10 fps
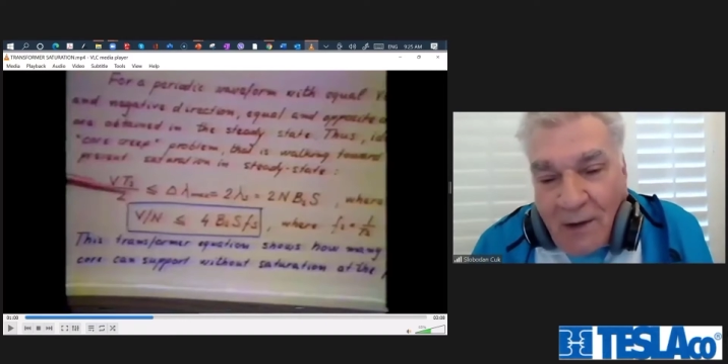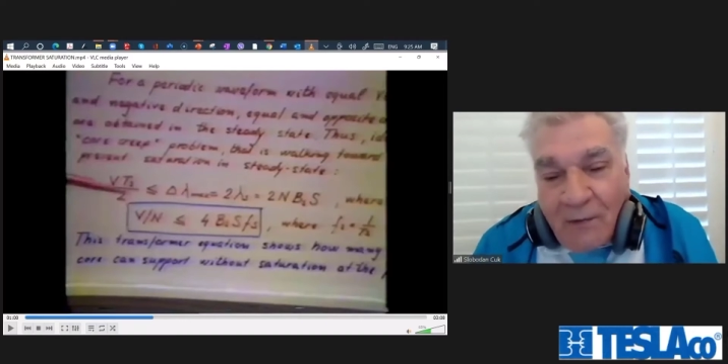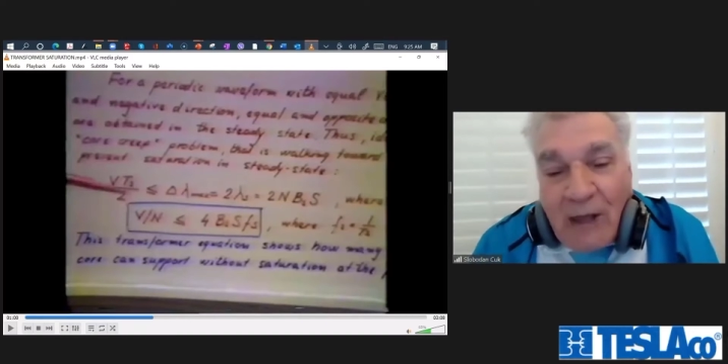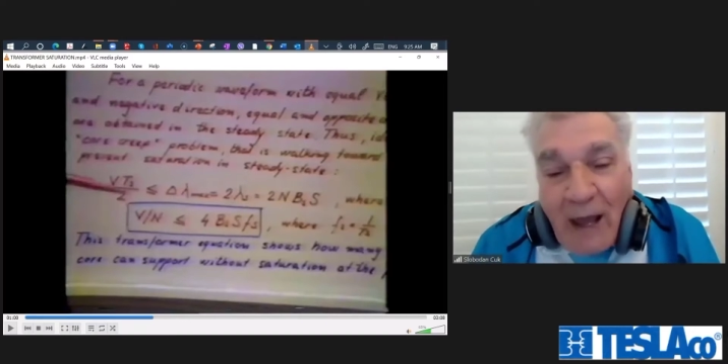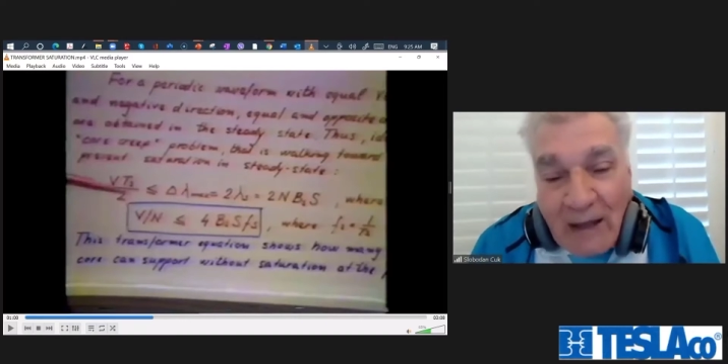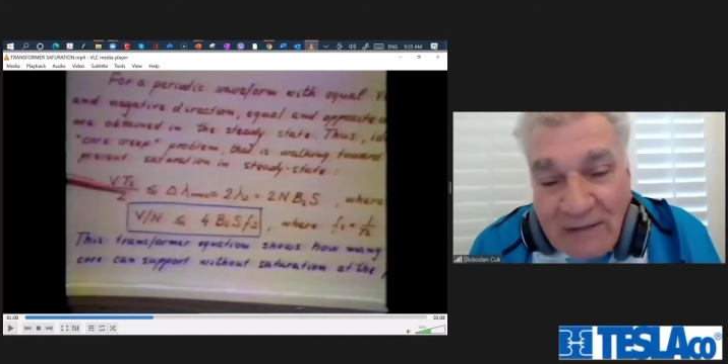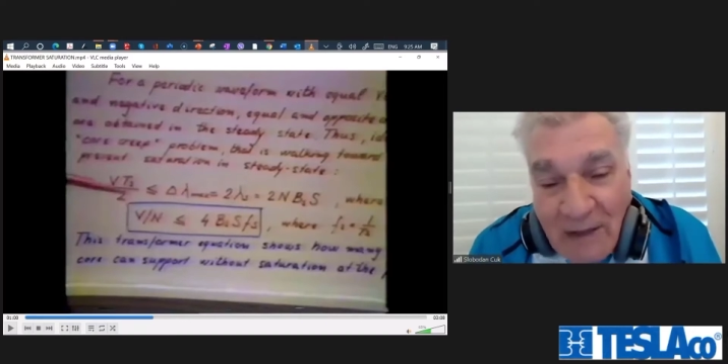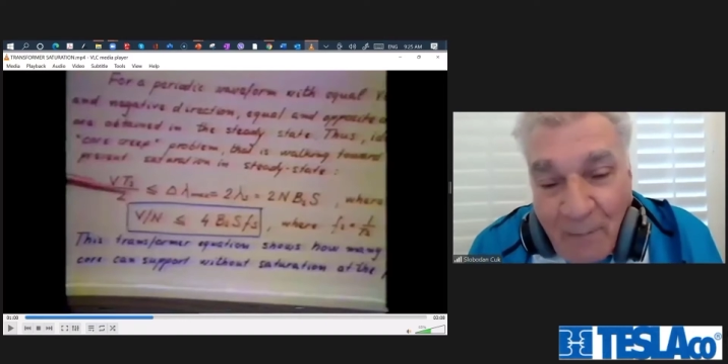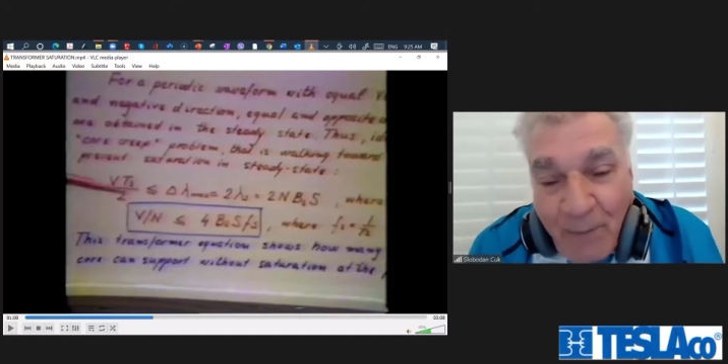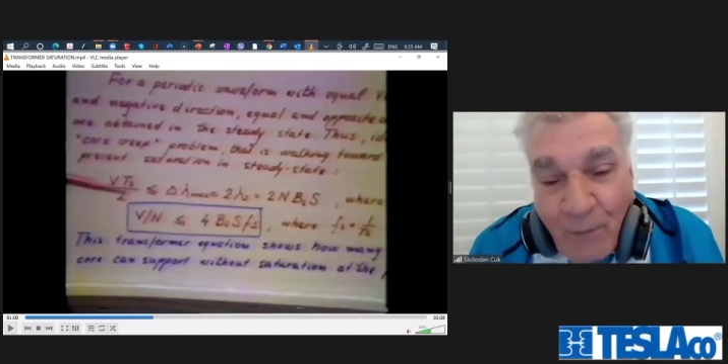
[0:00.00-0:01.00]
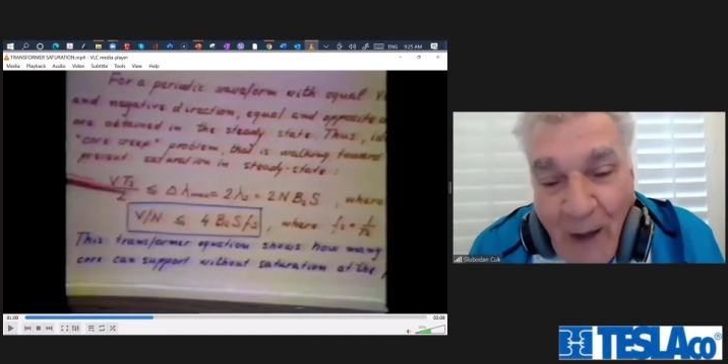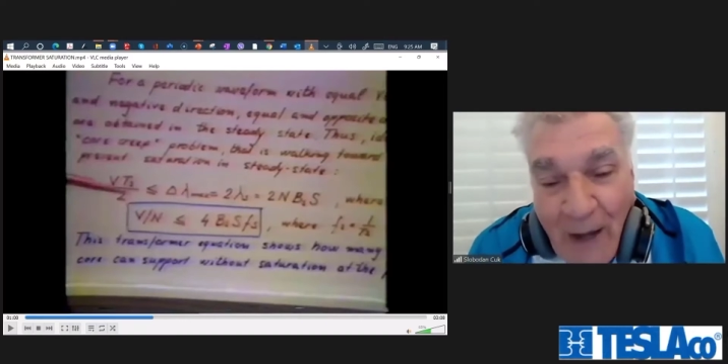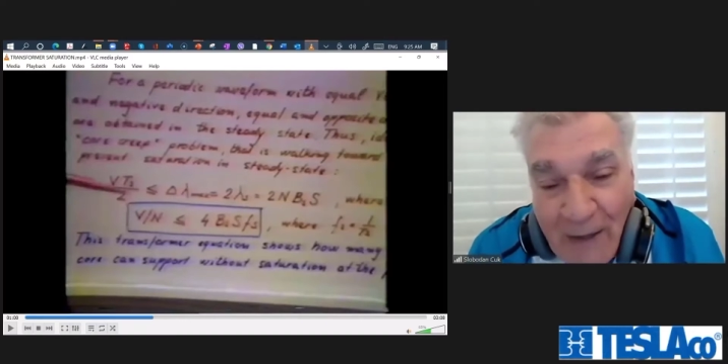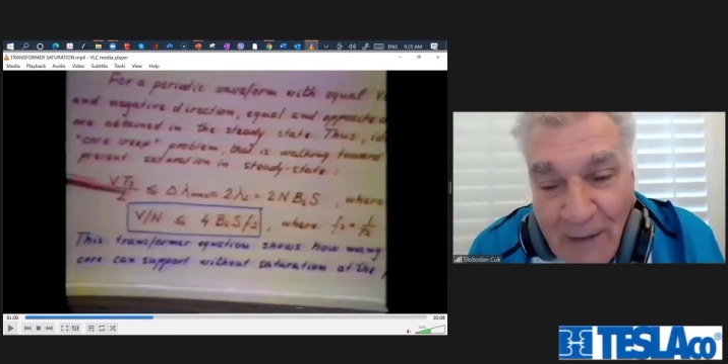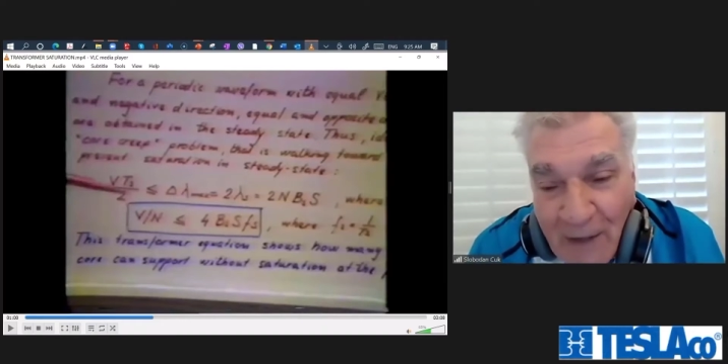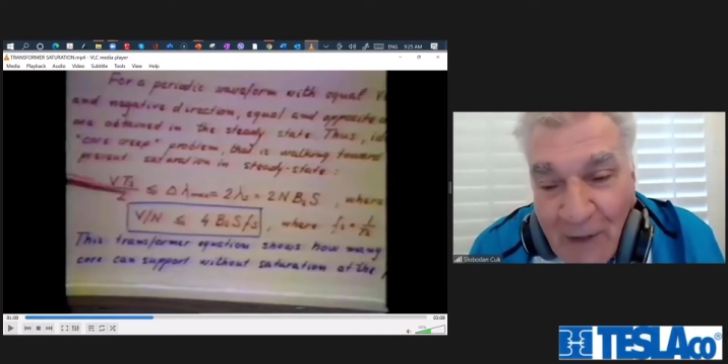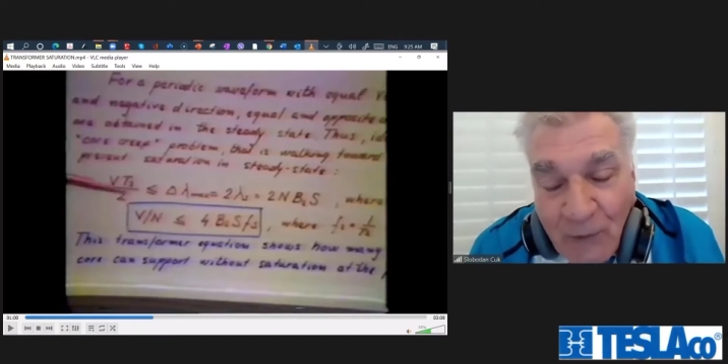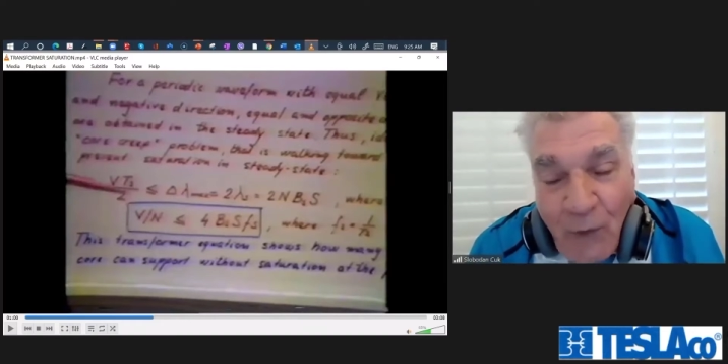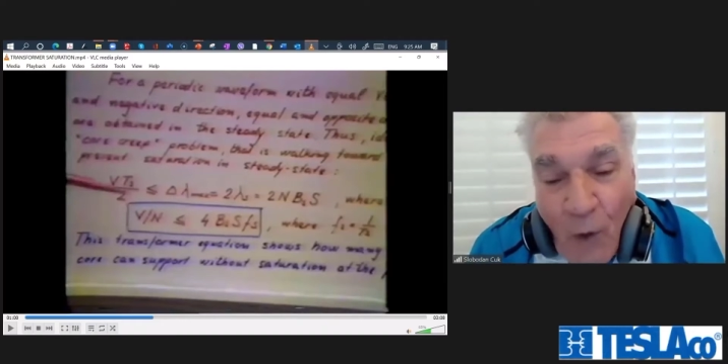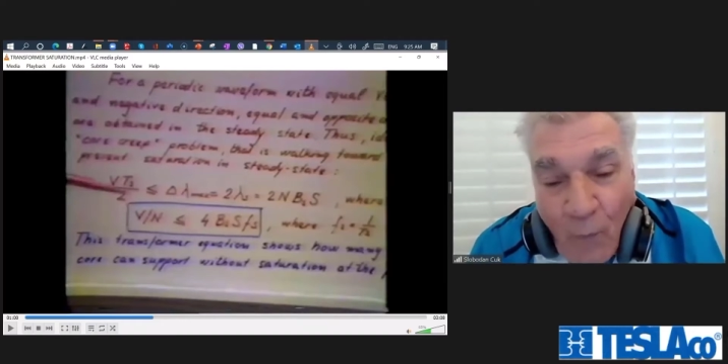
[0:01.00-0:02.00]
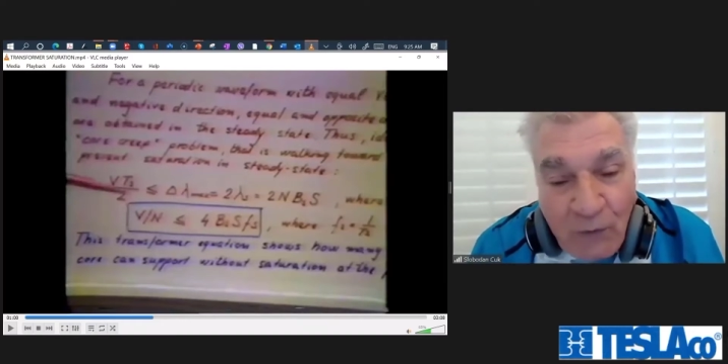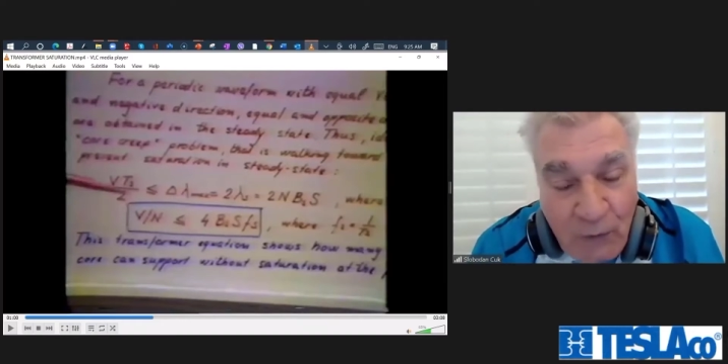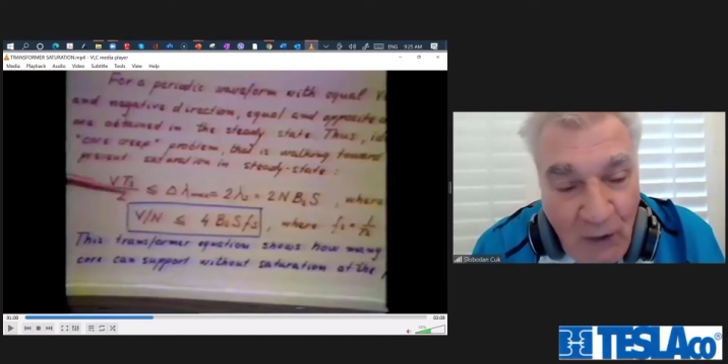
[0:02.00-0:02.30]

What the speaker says: Yes, provided you know what